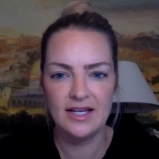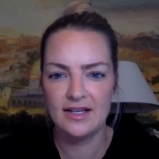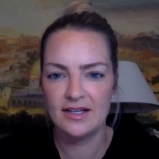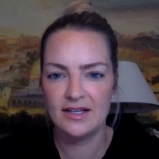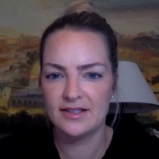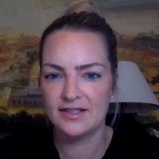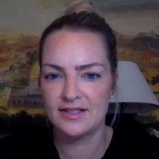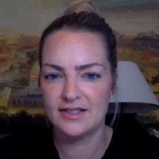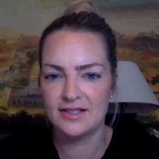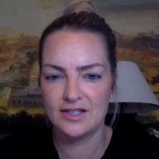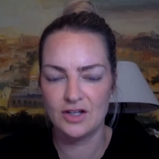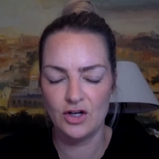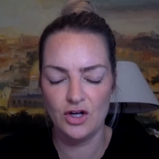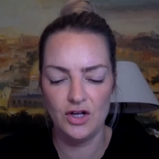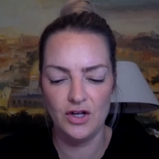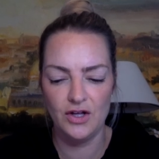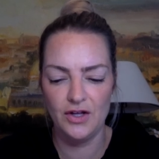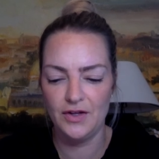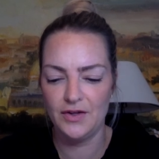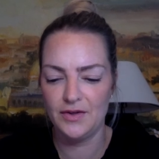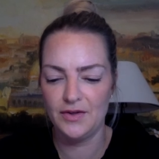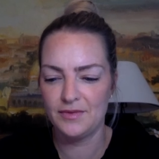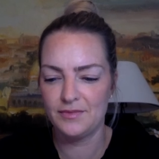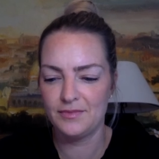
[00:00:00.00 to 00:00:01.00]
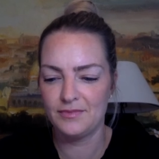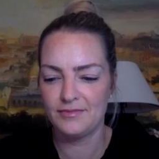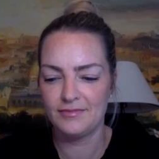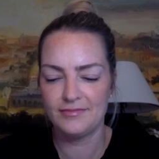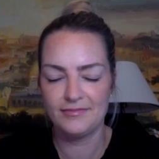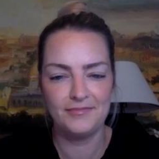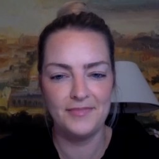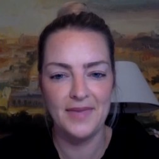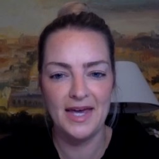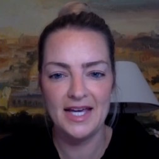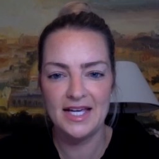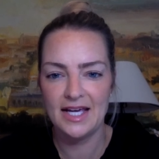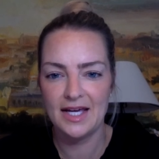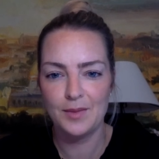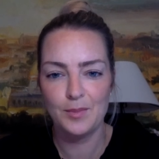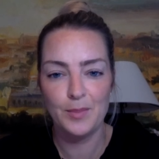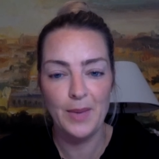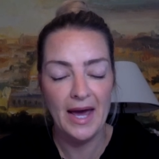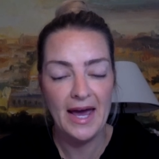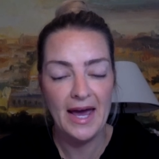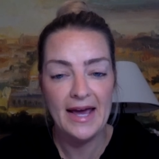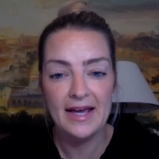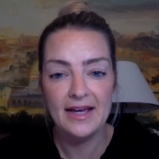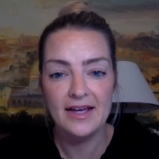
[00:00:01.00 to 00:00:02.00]
is still making
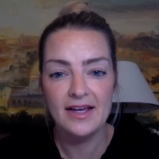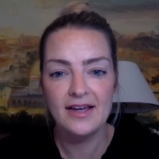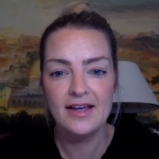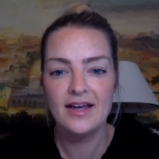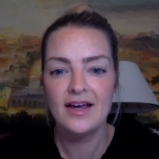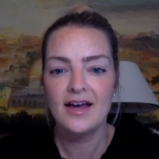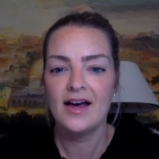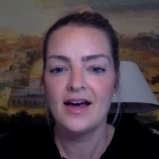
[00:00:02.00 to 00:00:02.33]
bank.